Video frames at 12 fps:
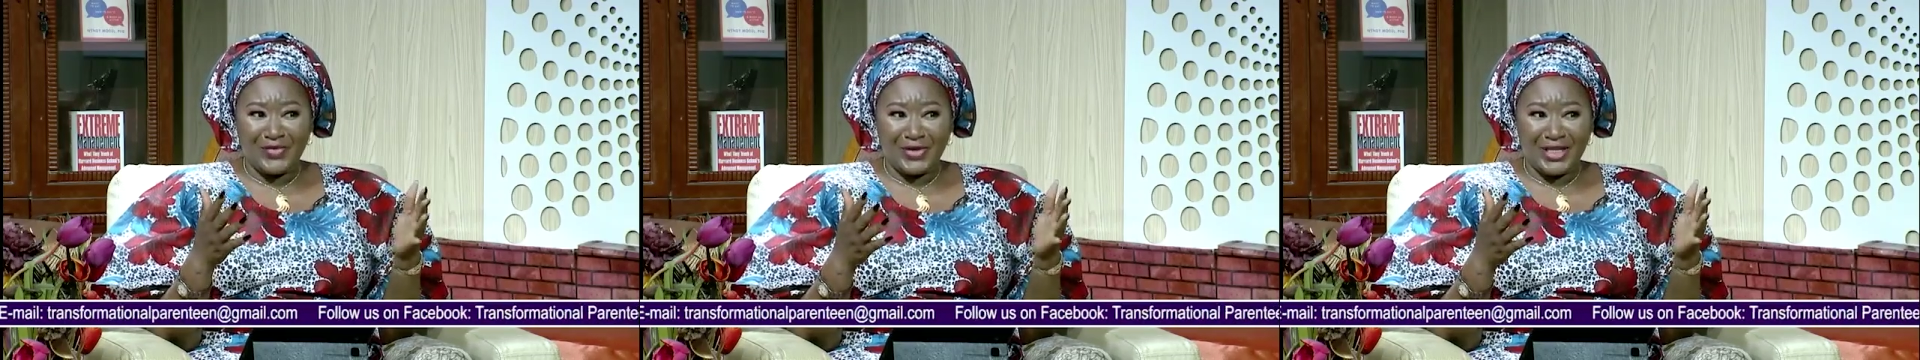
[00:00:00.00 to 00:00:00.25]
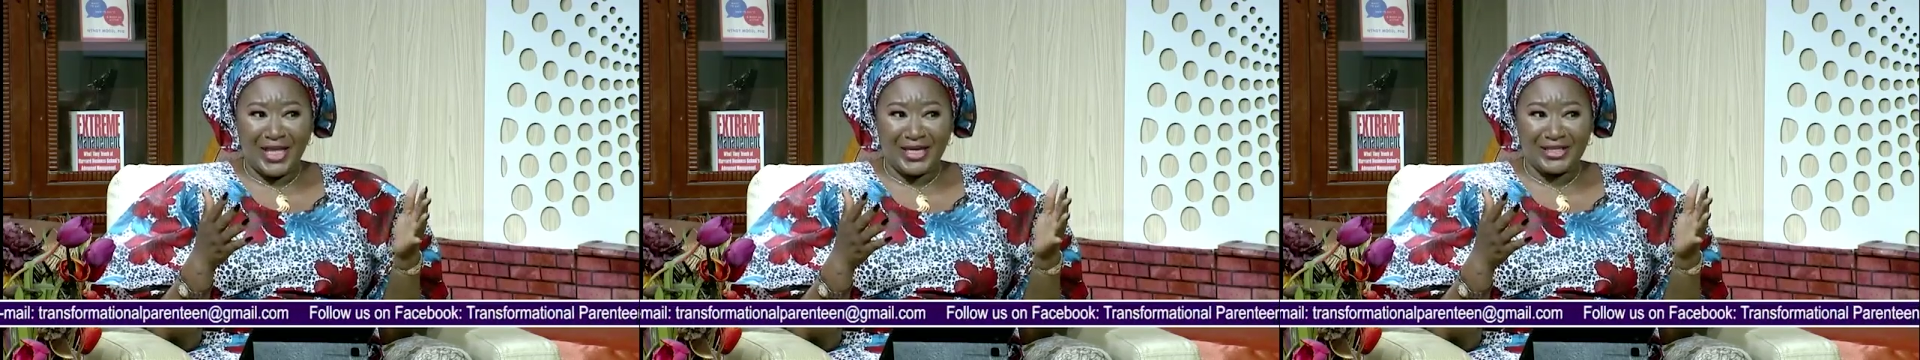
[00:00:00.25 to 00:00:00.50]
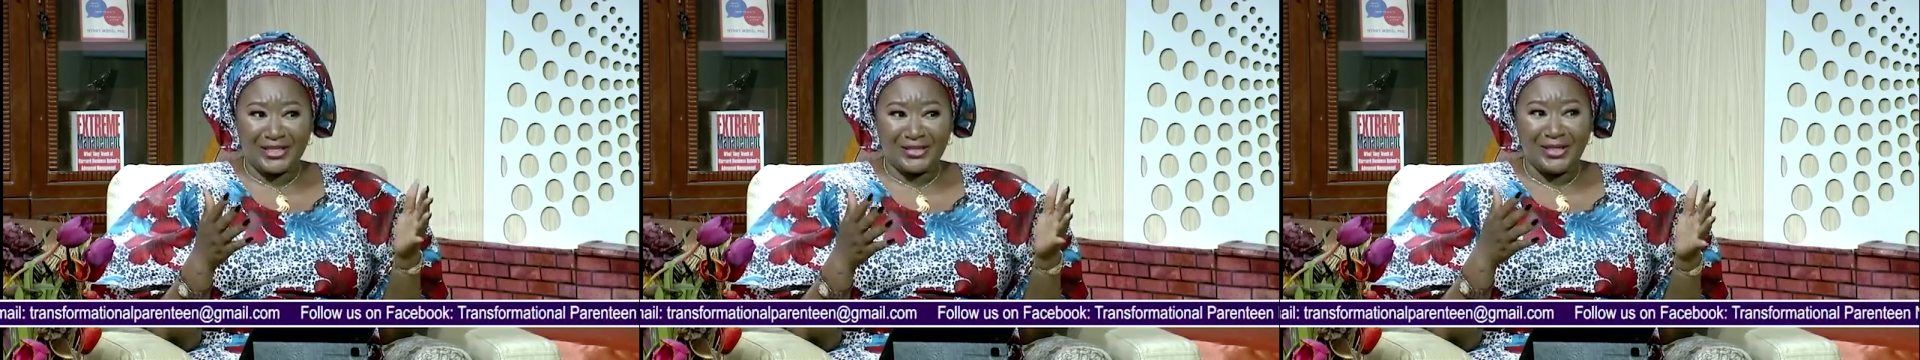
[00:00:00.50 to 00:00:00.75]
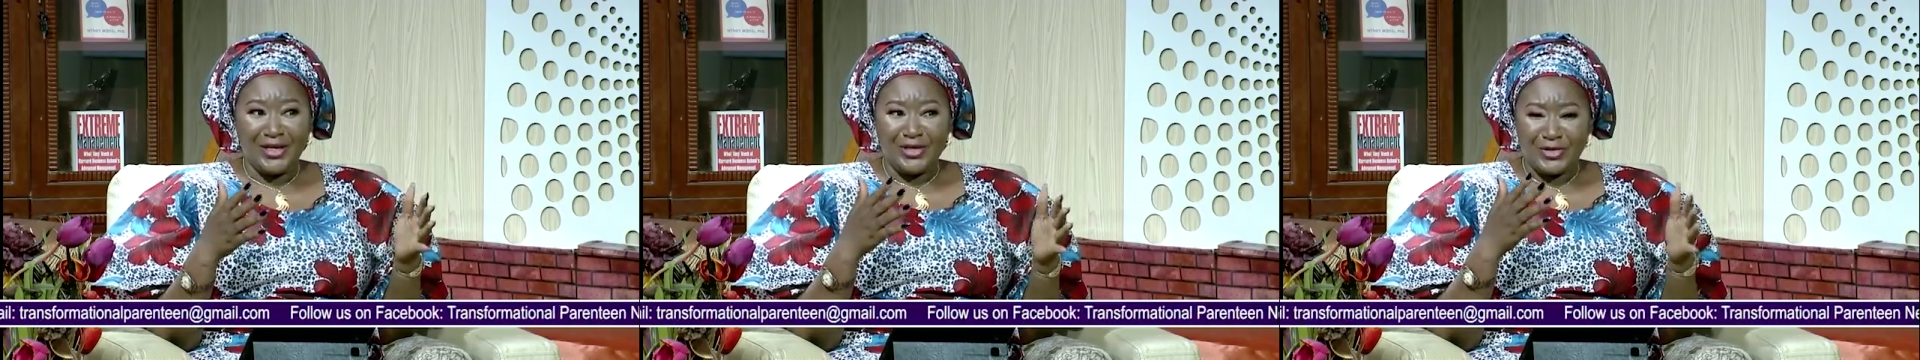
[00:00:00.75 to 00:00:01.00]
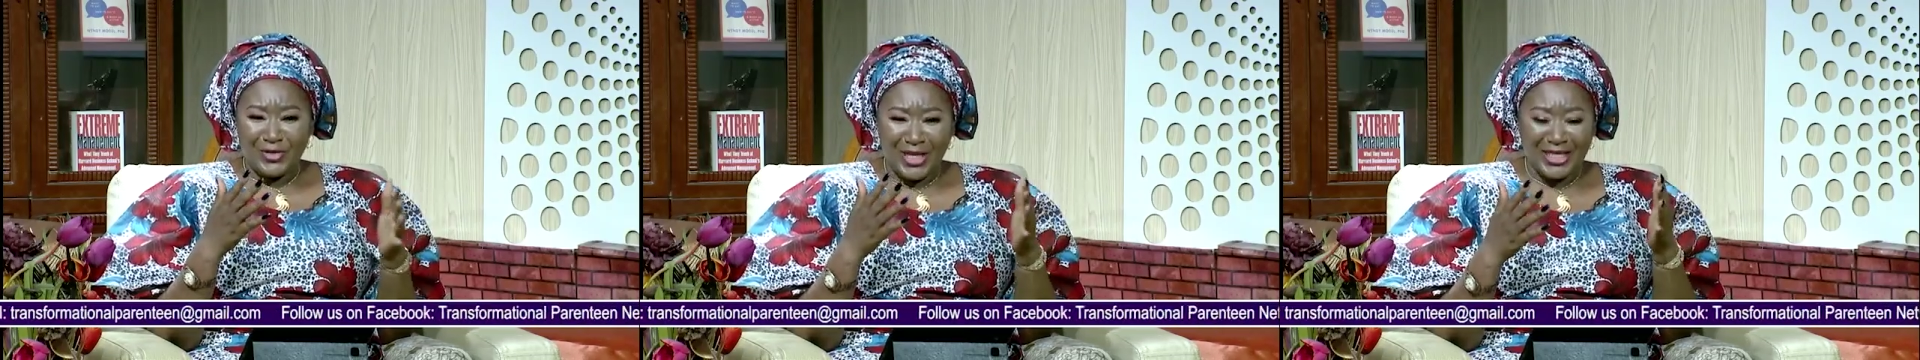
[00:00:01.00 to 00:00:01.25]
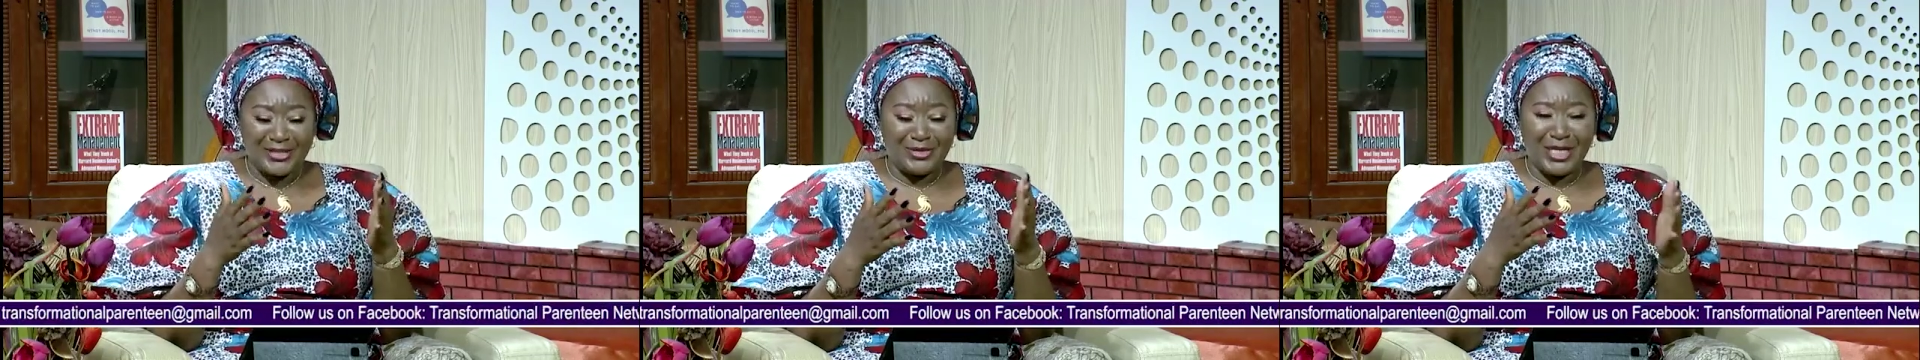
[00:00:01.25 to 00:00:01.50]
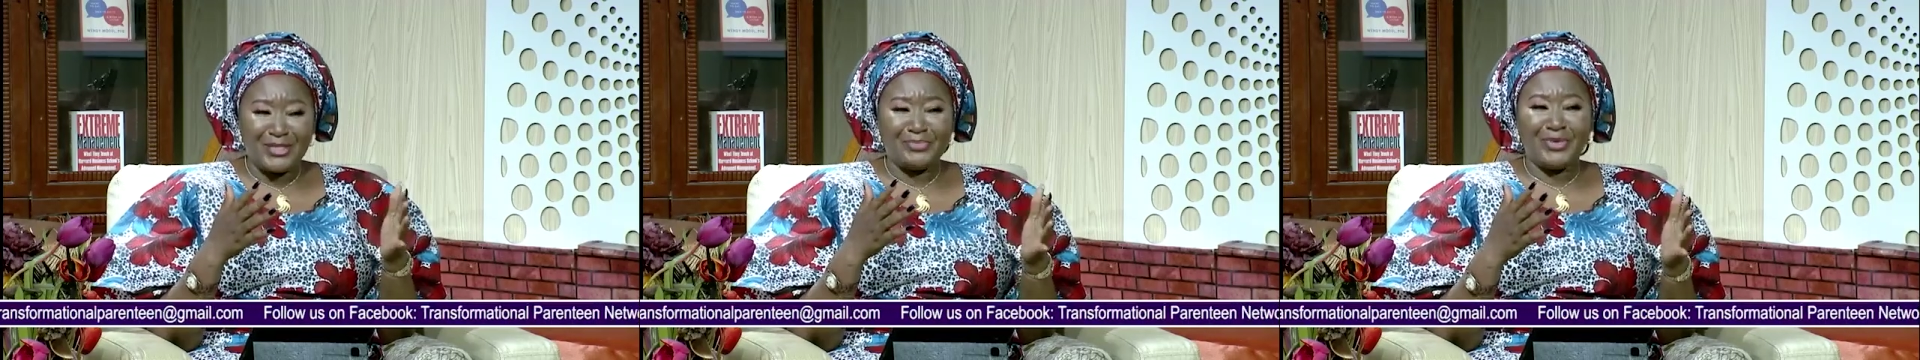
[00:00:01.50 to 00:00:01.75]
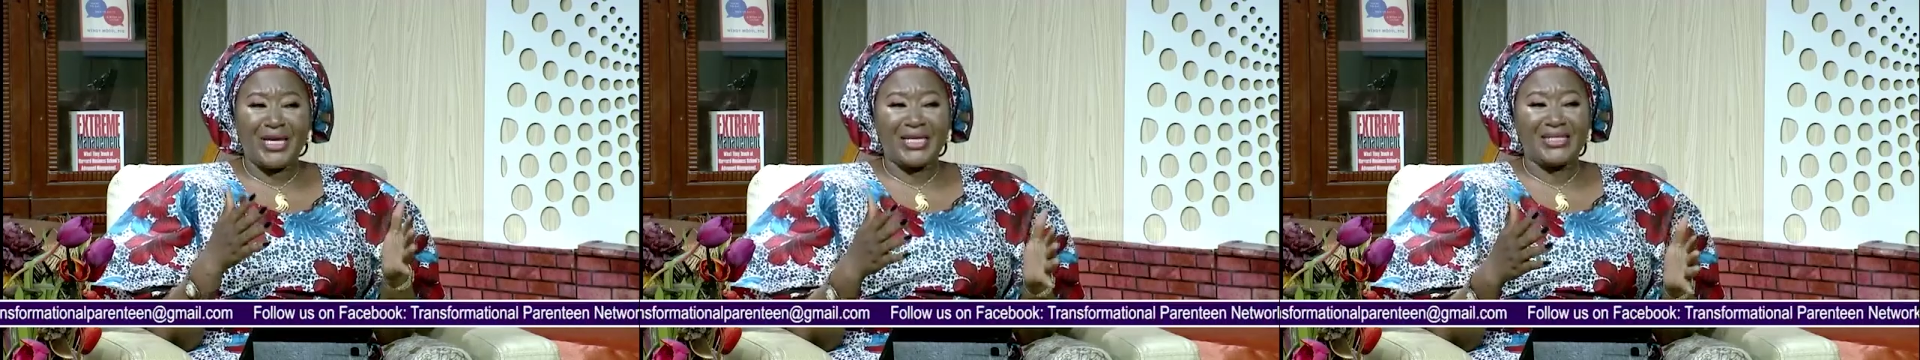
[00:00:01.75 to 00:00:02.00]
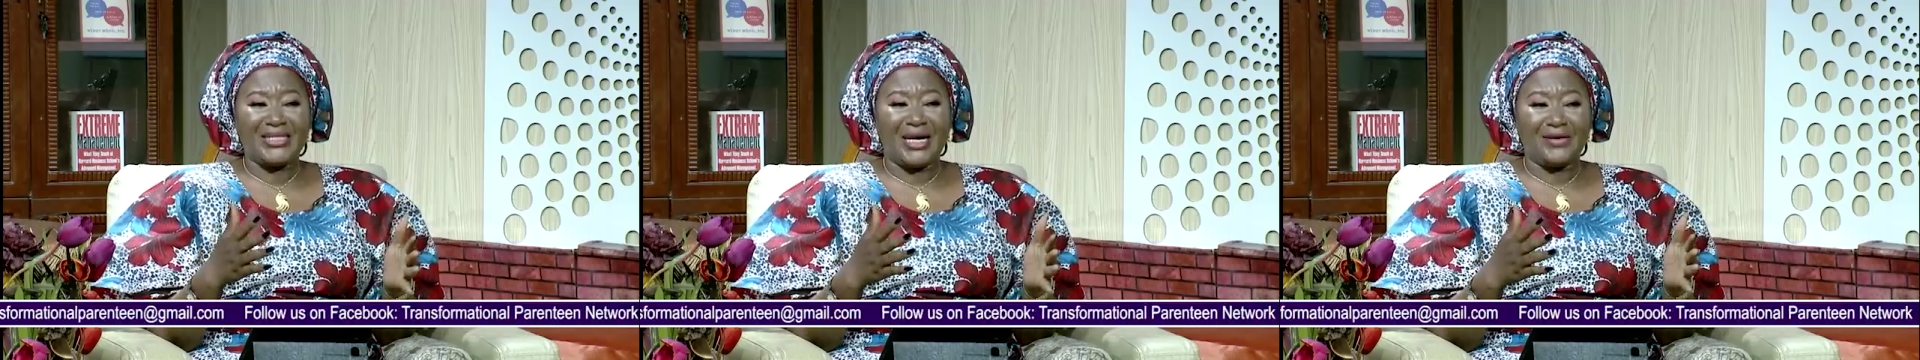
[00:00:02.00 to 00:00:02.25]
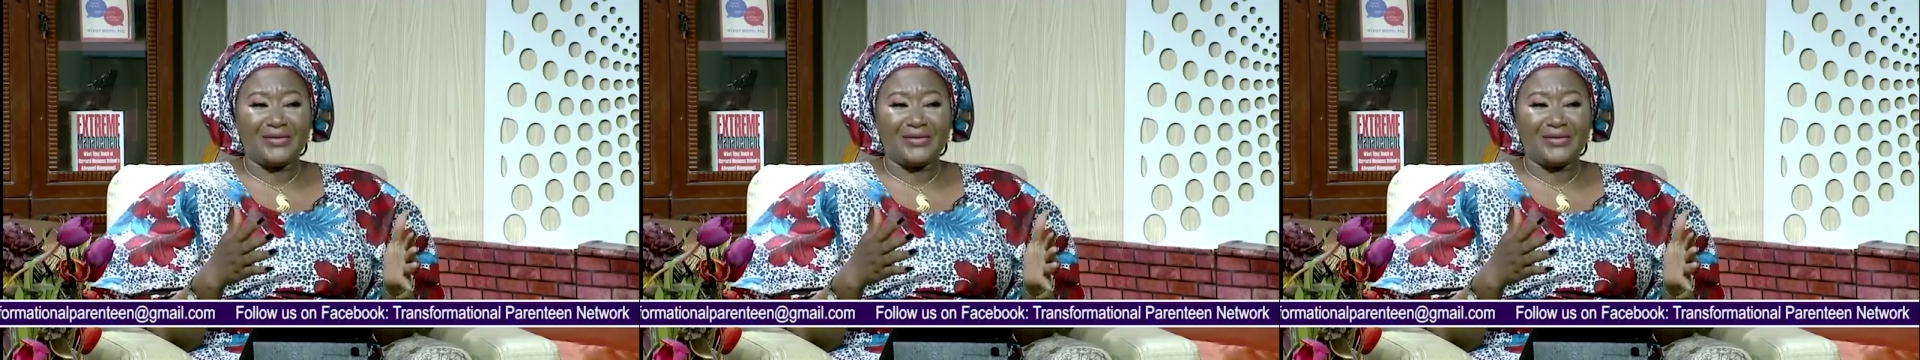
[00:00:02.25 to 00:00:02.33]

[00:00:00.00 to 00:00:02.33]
connection. So let's break it down.